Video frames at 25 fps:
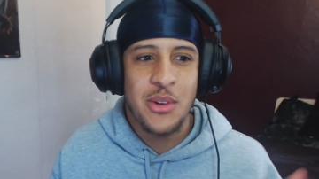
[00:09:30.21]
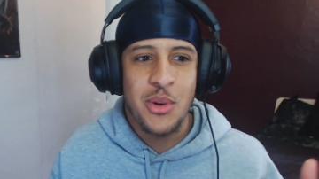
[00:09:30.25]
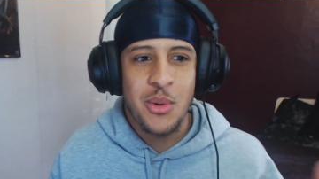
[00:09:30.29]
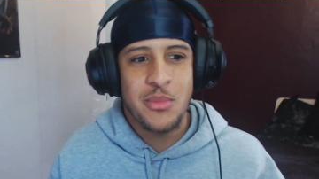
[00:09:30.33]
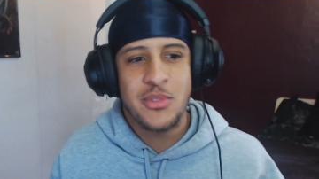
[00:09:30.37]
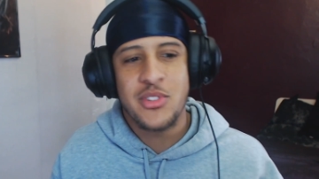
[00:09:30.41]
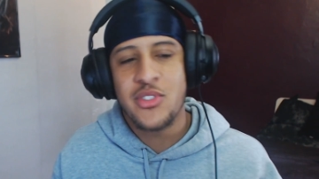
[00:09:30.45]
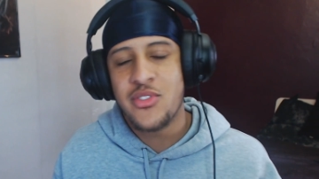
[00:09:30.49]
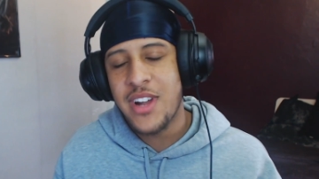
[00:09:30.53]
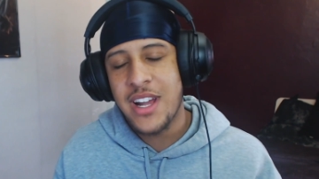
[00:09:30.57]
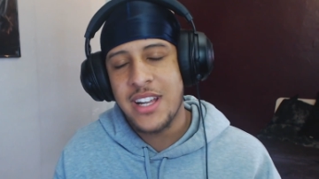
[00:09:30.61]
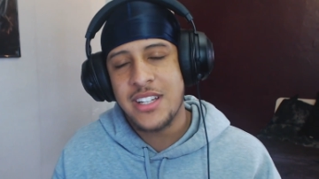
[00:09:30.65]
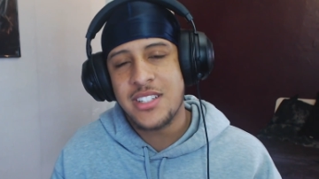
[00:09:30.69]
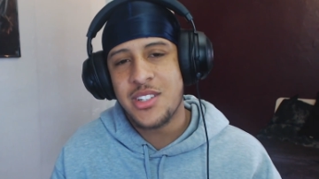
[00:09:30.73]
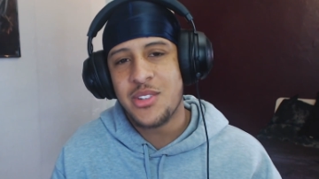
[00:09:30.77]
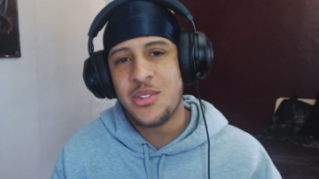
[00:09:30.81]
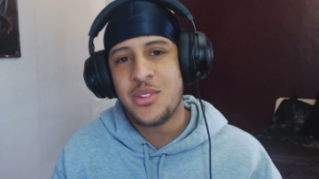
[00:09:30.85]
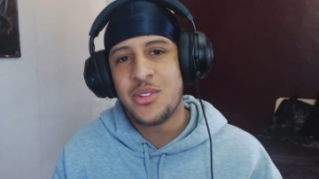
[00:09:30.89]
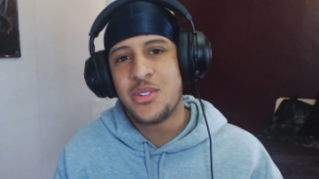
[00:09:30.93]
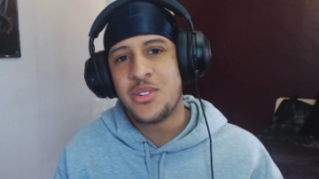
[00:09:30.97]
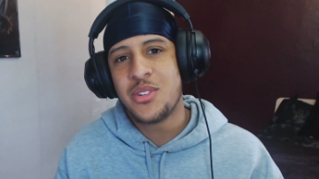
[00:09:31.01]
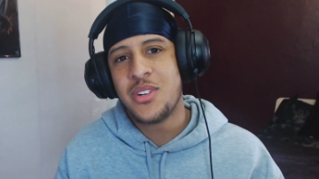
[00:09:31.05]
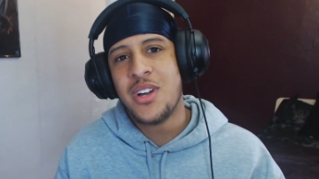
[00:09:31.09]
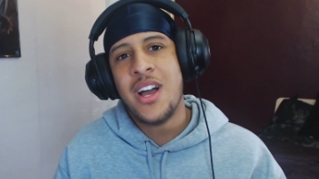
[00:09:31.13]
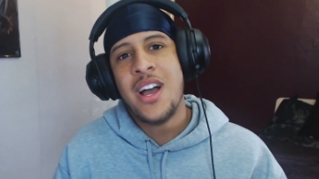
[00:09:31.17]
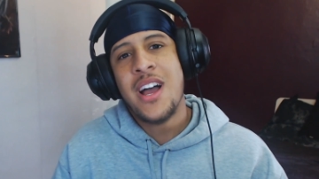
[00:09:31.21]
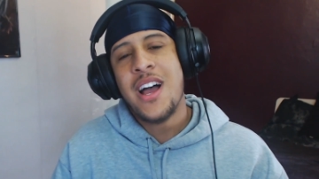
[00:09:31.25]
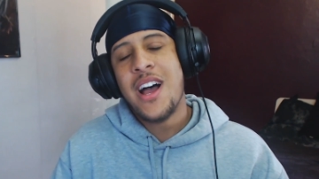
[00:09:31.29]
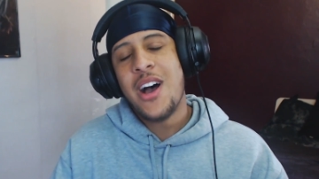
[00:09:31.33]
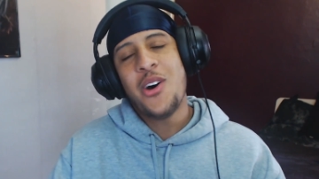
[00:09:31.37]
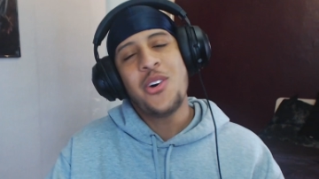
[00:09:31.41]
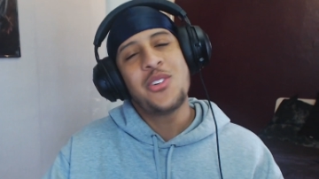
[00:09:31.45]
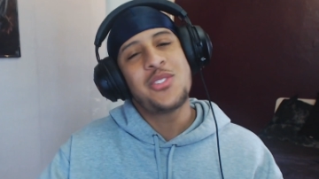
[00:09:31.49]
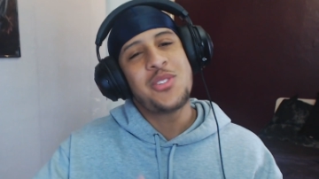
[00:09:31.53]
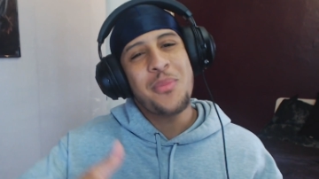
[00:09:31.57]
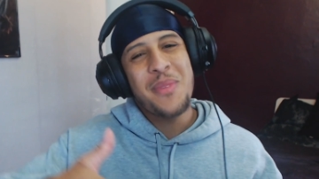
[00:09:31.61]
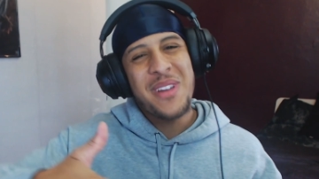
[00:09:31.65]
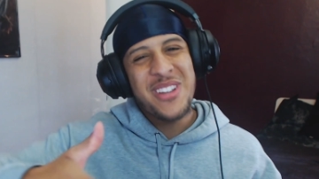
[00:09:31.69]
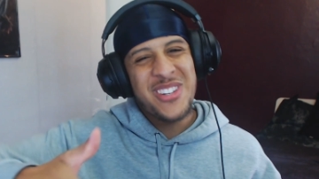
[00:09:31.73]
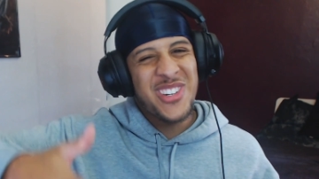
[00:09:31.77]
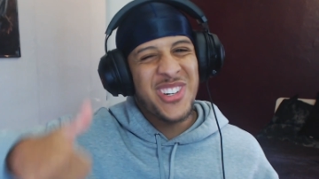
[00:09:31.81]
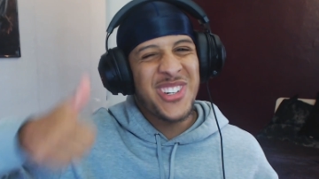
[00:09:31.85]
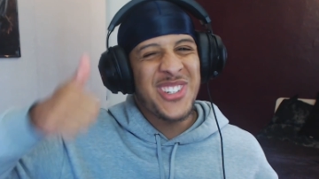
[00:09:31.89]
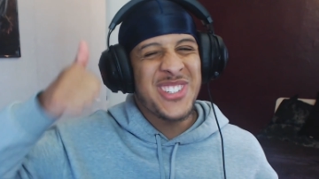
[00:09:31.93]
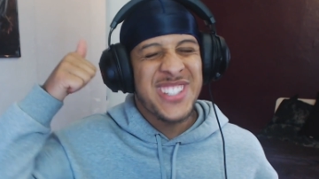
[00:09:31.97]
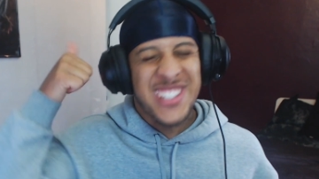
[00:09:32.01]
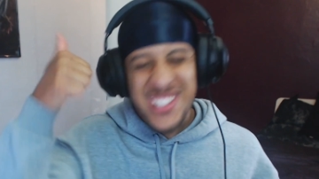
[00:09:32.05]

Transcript: want me to react to. And also make sure you